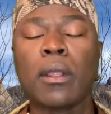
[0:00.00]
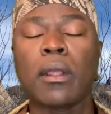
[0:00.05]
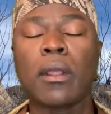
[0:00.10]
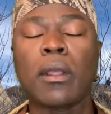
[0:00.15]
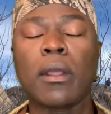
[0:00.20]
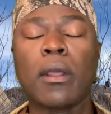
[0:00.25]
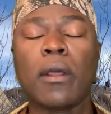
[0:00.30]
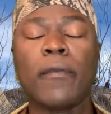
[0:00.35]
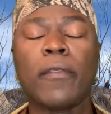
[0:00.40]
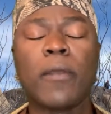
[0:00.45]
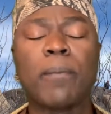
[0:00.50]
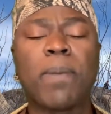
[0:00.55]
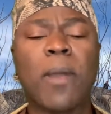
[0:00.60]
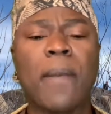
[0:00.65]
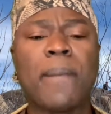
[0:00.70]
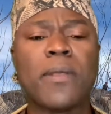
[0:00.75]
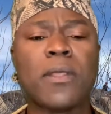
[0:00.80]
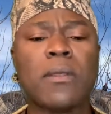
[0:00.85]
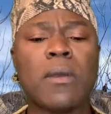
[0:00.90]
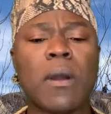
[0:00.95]
And the
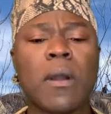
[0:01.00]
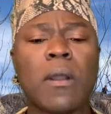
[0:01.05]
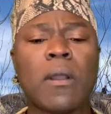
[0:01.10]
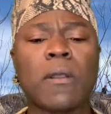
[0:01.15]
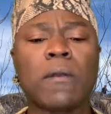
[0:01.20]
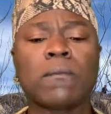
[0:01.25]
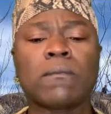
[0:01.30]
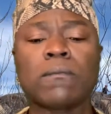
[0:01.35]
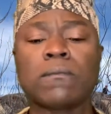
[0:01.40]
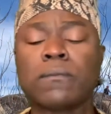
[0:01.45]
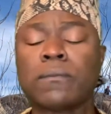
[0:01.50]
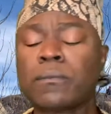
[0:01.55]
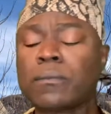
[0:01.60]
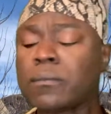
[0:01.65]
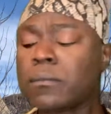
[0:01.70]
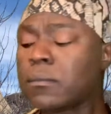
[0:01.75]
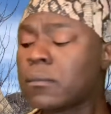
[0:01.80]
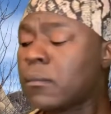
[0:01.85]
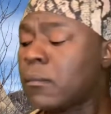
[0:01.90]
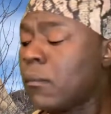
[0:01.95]
puppy dog,
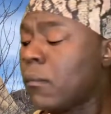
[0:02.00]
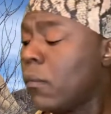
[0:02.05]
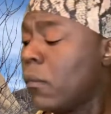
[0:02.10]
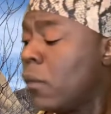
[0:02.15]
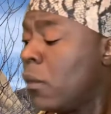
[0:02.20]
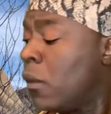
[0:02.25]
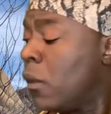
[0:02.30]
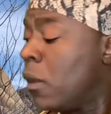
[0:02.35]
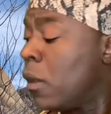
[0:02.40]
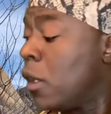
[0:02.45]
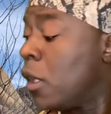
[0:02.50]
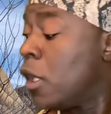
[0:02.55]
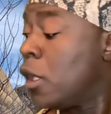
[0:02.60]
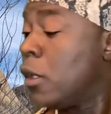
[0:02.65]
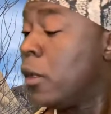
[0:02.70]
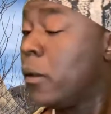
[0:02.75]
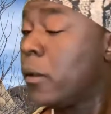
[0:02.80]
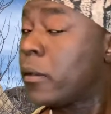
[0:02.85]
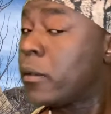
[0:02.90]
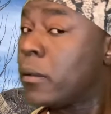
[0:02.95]
he
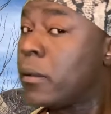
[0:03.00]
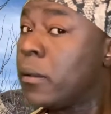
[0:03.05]
looked.